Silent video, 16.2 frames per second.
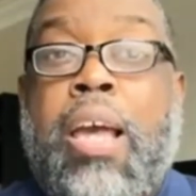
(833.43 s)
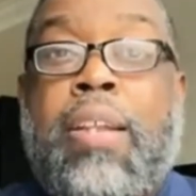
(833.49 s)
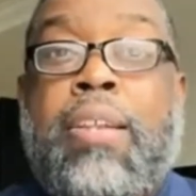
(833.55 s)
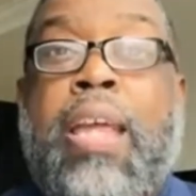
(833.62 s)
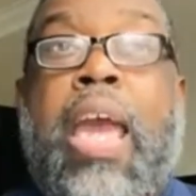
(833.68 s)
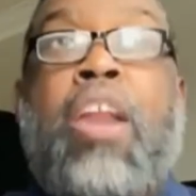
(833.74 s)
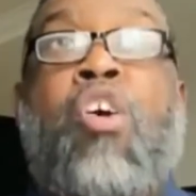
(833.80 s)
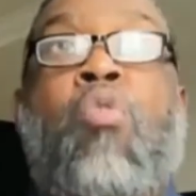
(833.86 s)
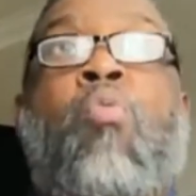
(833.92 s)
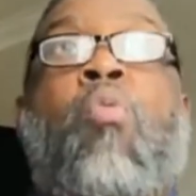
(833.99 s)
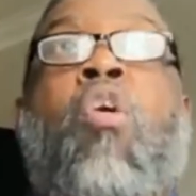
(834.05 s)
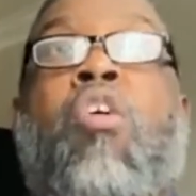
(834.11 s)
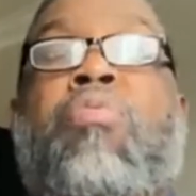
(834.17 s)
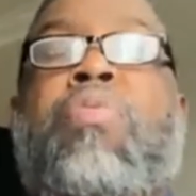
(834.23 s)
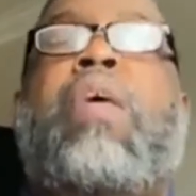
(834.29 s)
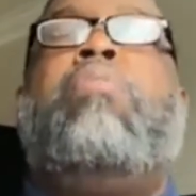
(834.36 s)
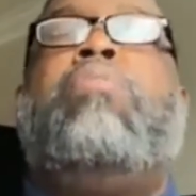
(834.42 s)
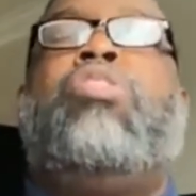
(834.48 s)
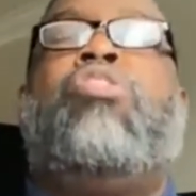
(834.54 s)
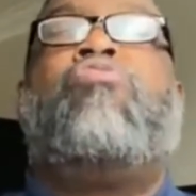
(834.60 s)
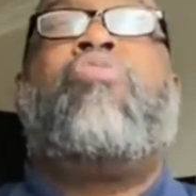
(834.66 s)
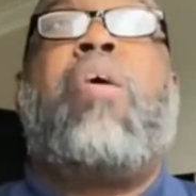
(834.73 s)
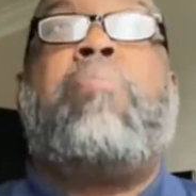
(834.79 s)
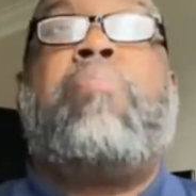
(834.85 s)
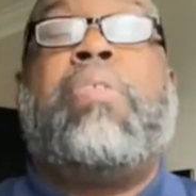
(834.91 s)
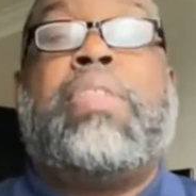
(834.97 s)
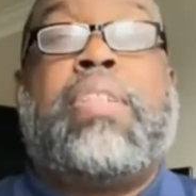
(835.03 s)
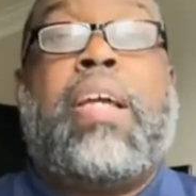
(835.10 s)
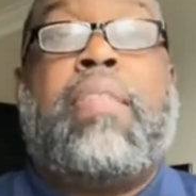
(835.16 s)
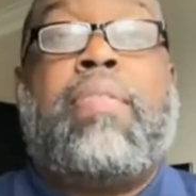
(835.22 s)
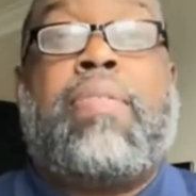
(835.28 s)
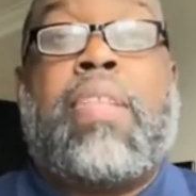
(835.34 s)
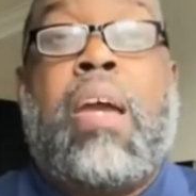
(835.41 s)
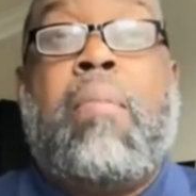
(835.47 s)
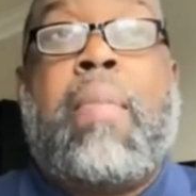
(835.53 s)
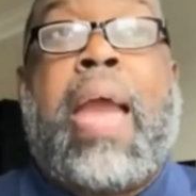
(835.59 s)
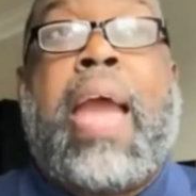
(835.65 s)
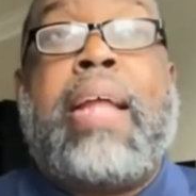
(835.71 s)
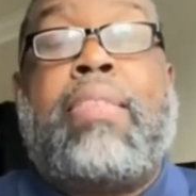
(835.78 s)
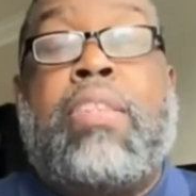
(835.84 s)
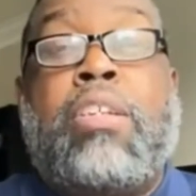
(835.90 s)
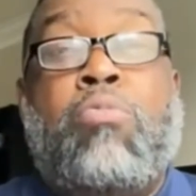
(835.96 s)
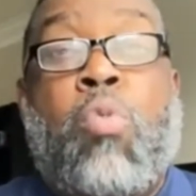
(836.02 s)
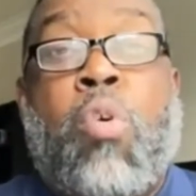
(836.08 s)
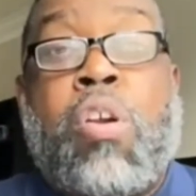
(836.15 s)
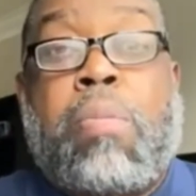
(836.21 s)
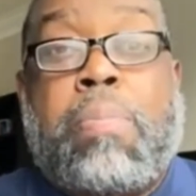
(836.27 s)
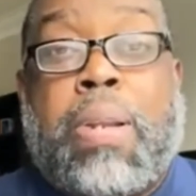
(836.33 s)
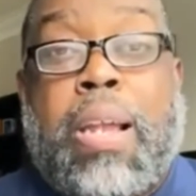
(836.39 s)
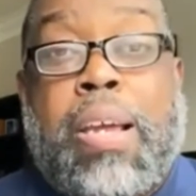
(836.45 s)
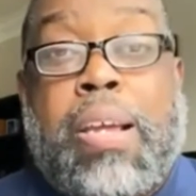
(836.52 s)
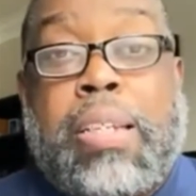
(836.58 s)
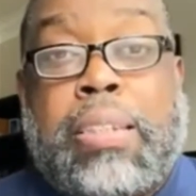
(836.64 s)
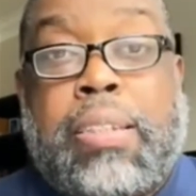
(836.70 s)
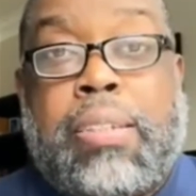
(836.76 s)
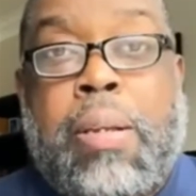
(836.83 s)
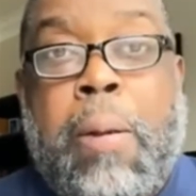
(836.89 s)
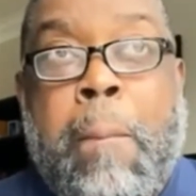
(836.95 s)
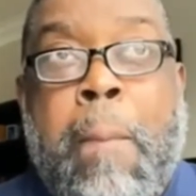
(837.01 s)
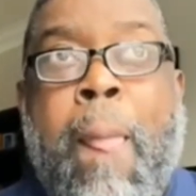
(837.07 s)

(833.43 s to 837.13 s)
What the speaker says: They don't want them to represent them at the workplace.